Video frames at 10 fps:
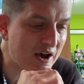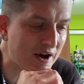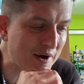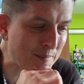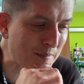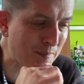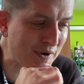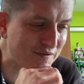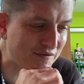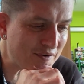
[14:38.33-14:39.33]

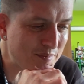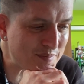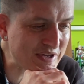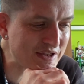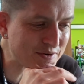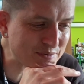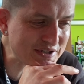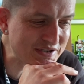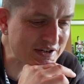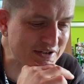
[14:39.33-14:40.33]
But for me, the
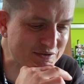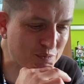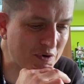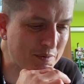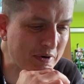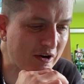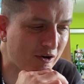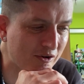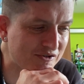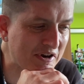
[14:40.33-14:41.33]
reason it's one of my
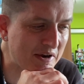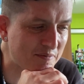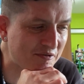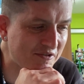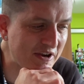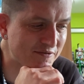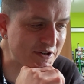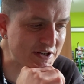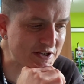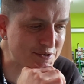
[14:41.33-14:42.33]
all-time
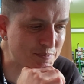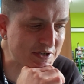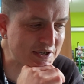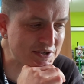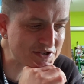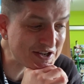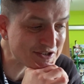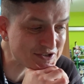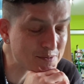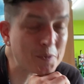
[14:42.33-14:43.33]
favorite is because,
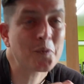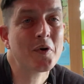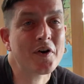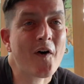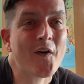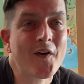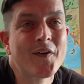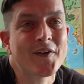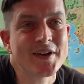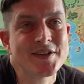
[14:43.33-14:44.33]
yes, number one,
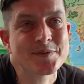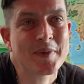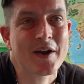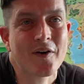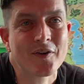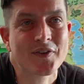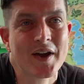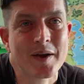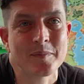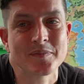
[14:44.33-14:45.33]
horror is my
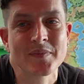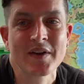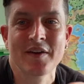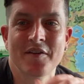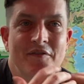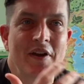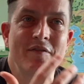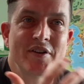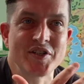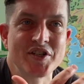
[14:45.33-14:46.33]
all-time
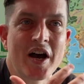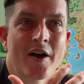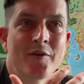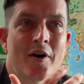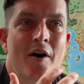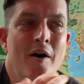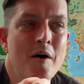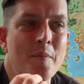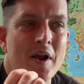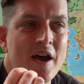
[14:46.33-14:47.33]
favorite genre,
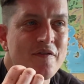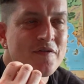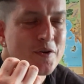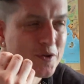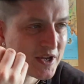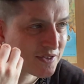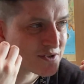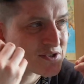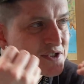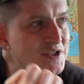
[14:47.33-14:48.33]
but I feel like
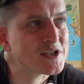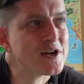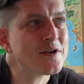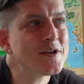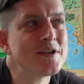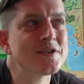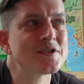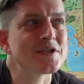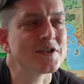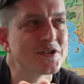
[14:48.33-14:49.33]
the
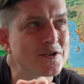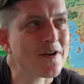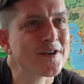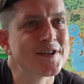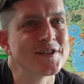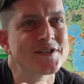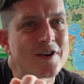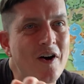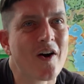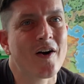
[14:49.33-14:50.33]
scariest,
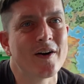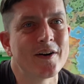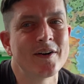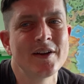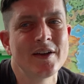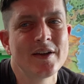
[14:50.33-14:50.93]
darkest horror